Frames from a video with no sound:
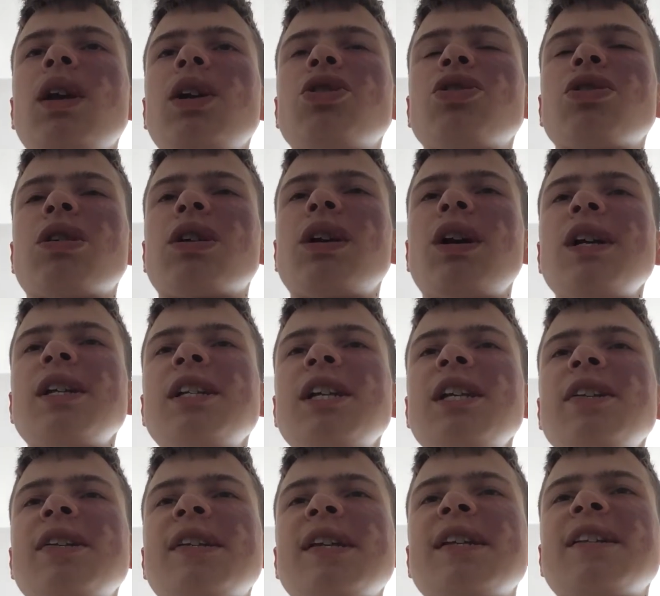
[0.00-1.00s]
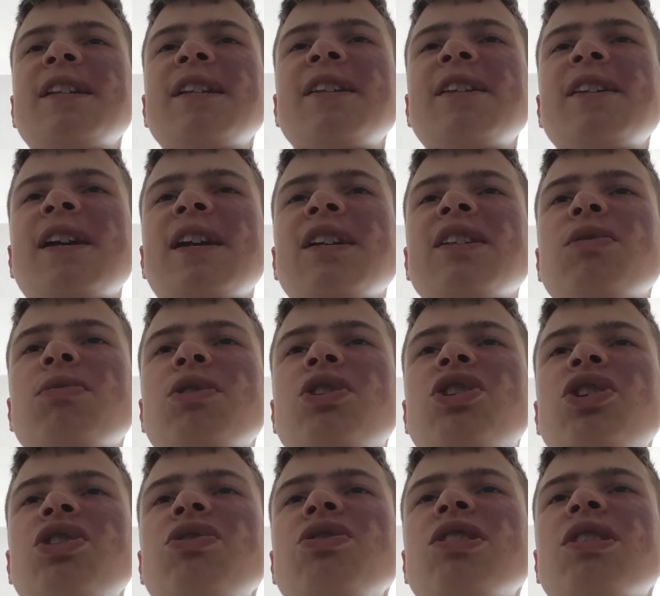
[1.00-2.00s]
During 1966, to
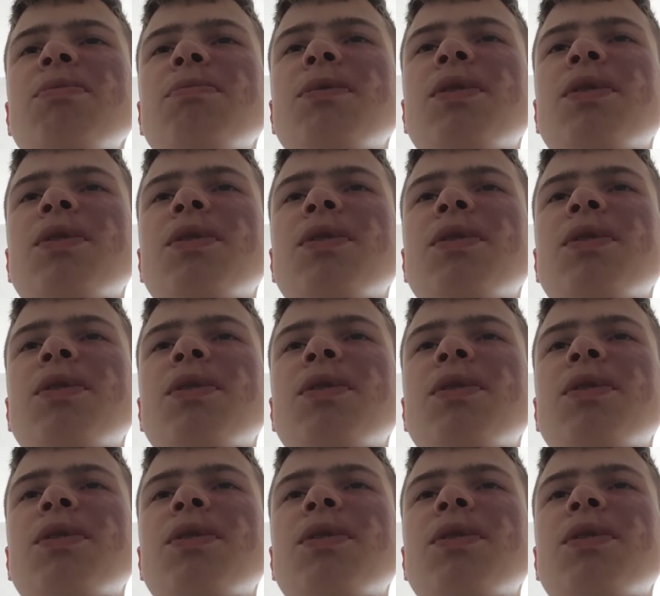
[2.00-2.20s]
reduce